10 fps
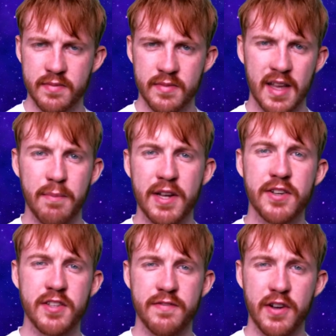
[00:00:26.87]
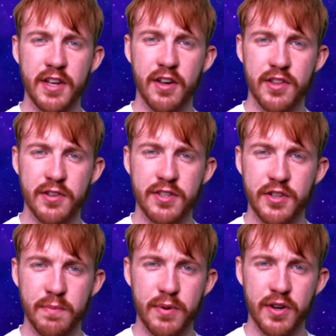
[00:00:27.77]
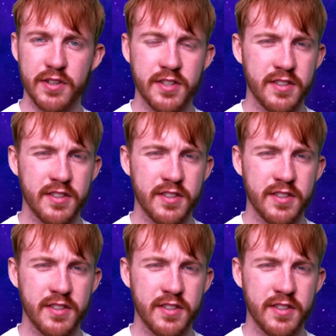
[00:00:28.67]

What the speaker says: And because I've only got those two books,